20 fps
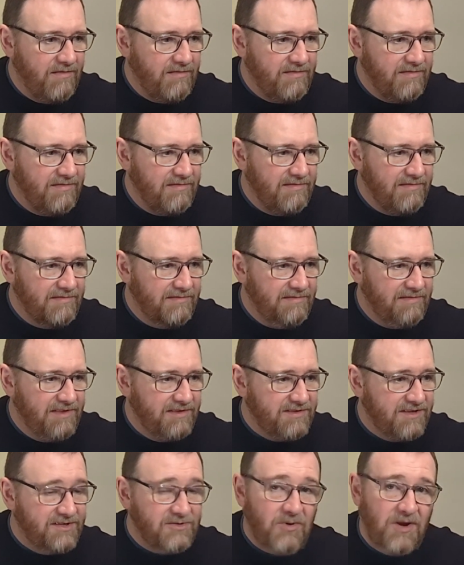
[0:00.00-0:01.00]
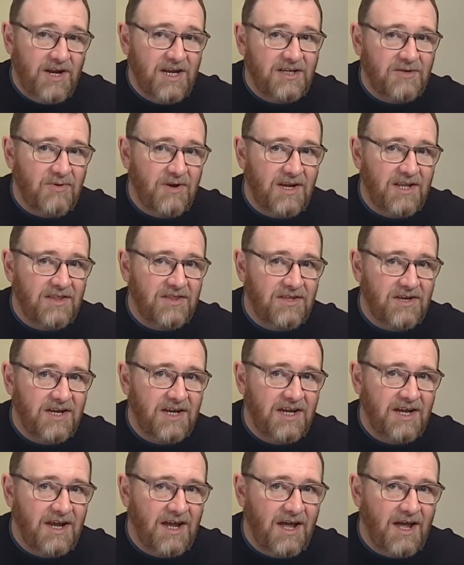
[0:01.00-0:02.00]
there's a
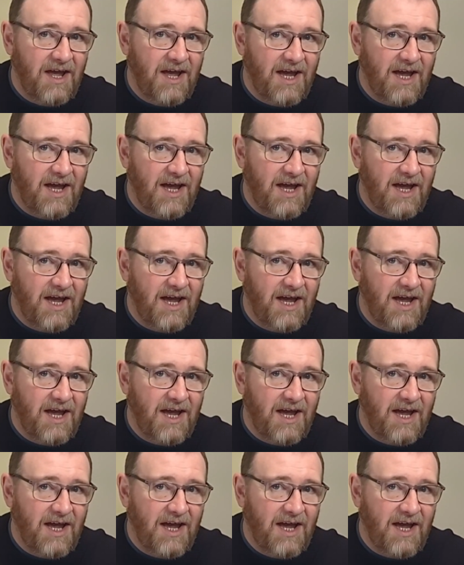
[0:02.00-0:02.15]
2023